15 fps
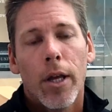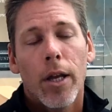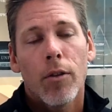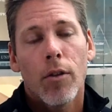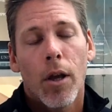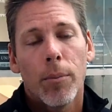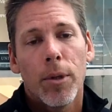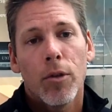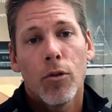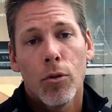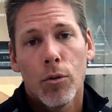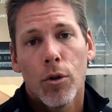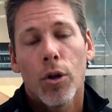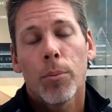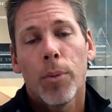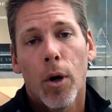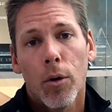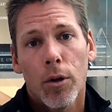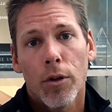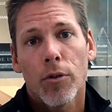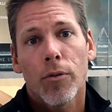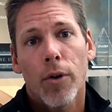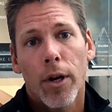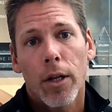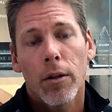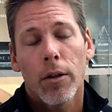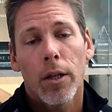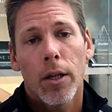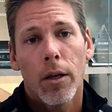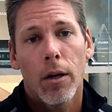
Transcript: Yeah, I mean, two good opponents, frankly.